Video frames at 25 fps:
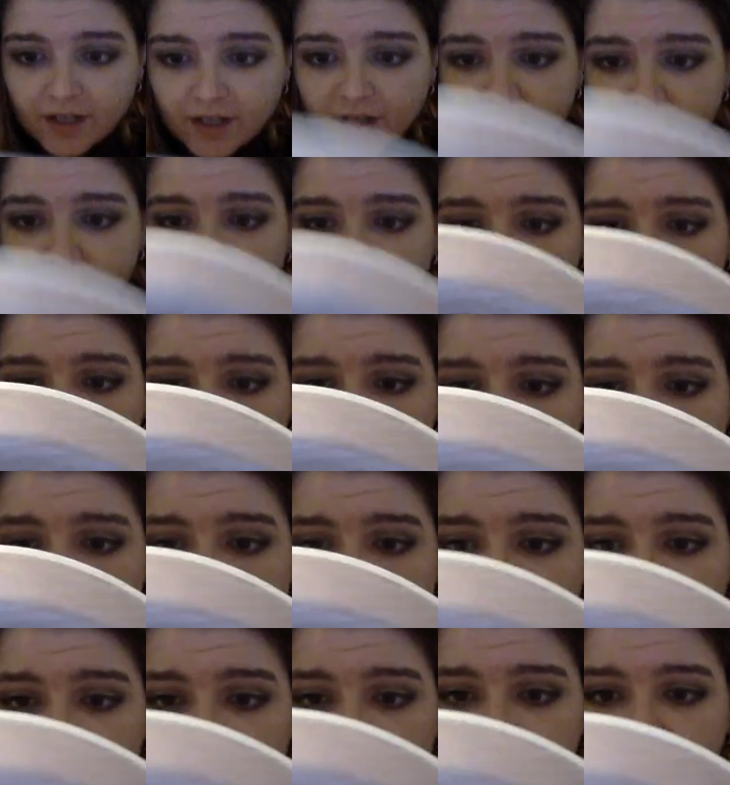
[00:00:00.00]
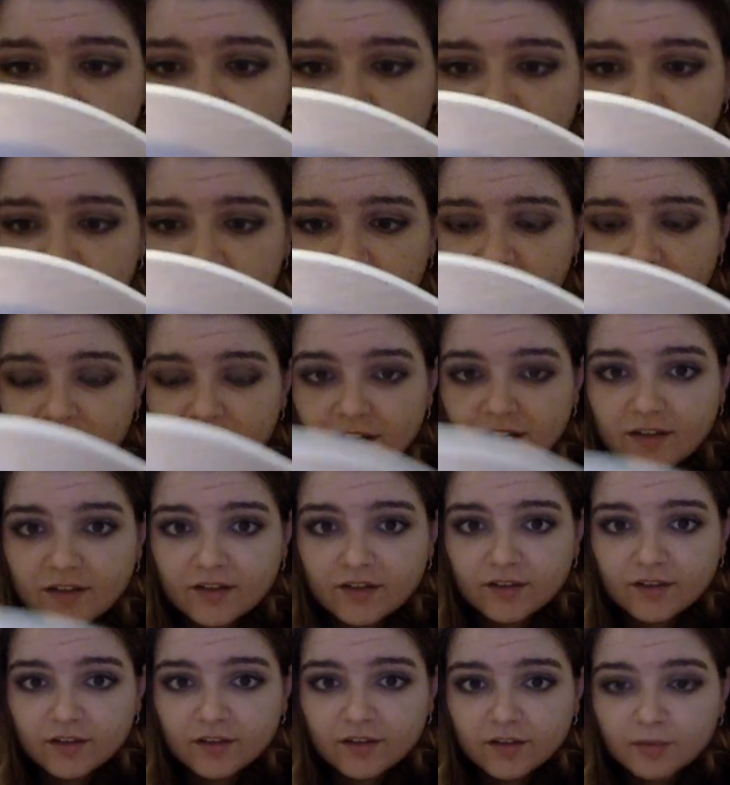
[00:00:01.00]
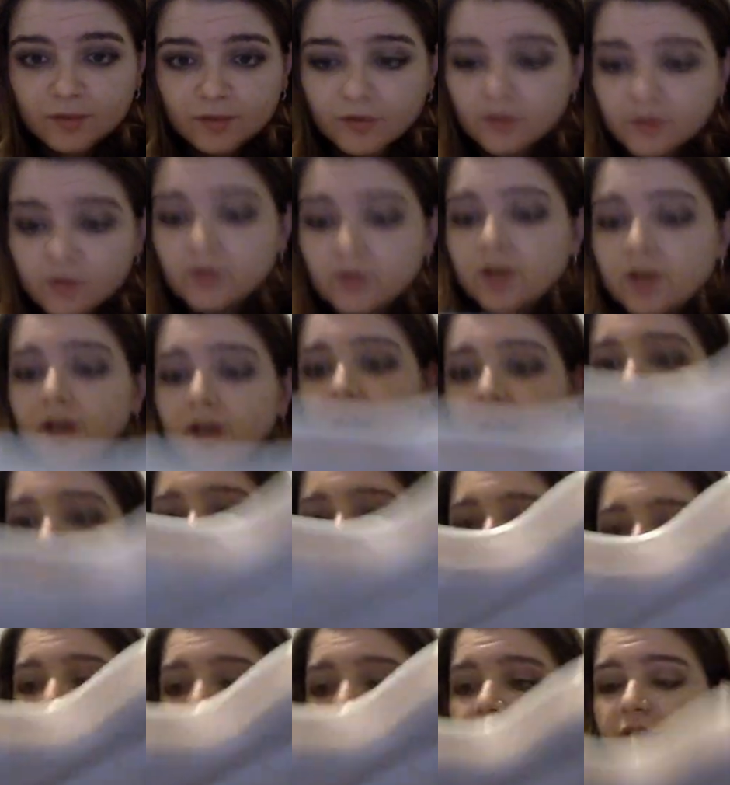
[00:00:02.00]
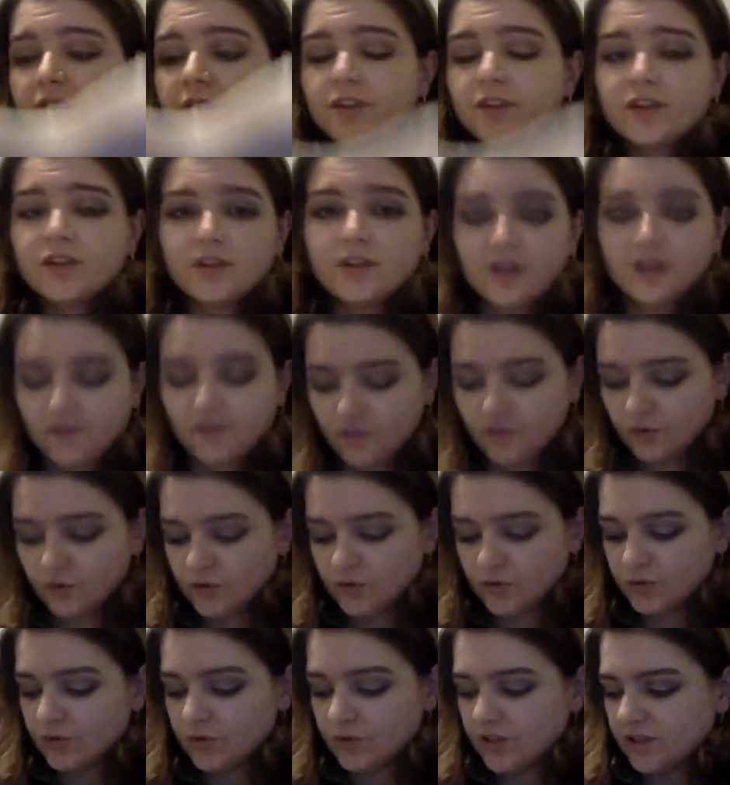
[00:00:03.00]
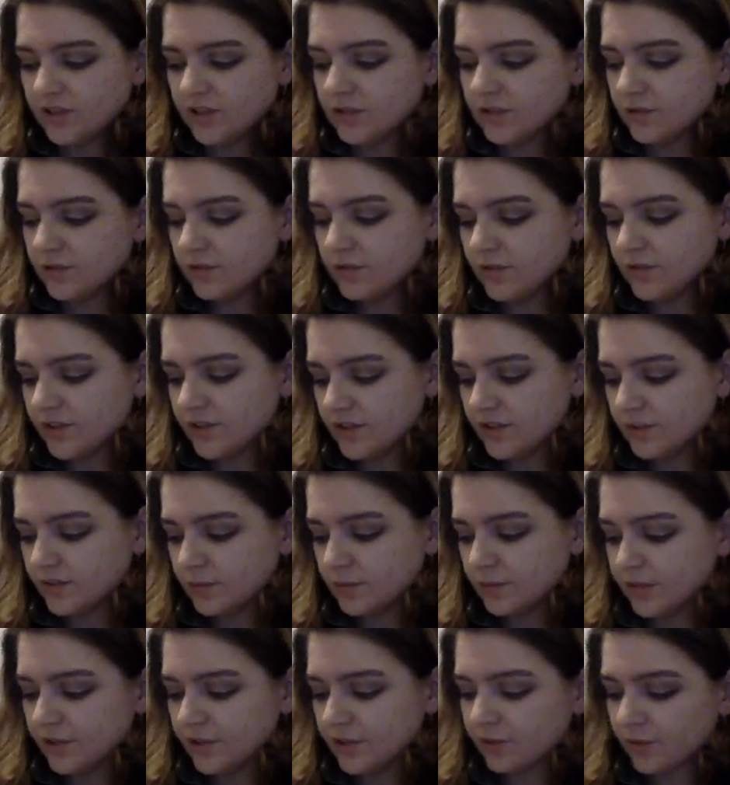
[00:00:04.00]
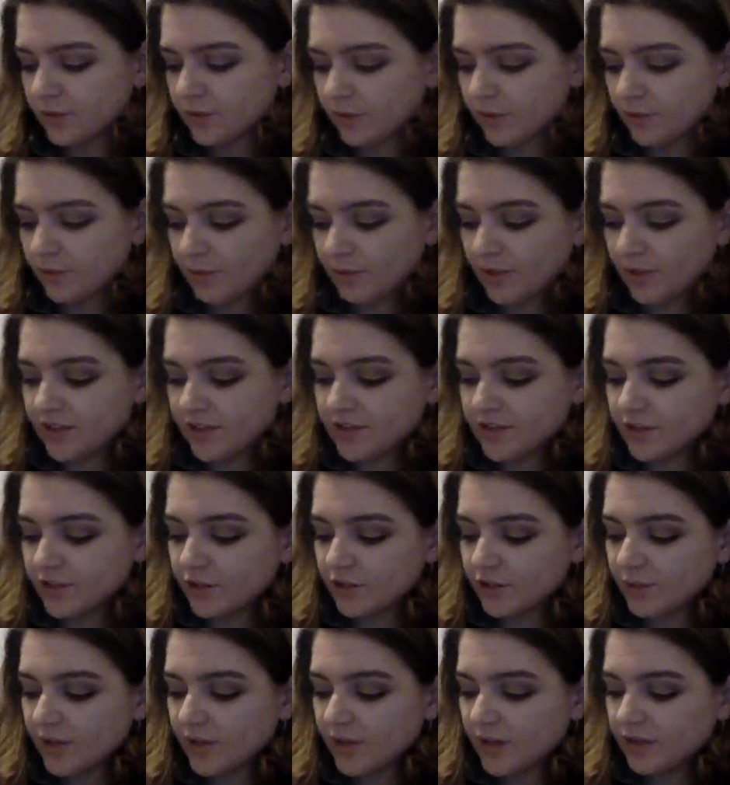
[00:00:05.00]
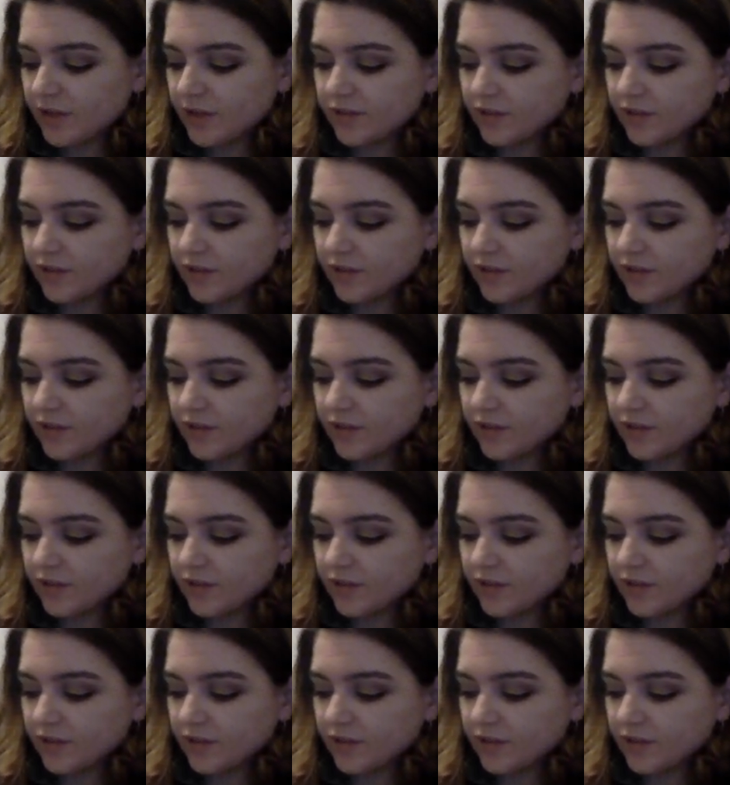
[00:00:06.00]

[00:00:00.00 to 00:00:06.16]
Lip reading: those pins will sit in there nice and simple. One thing, if you do need to do this when you're replacing your parts, is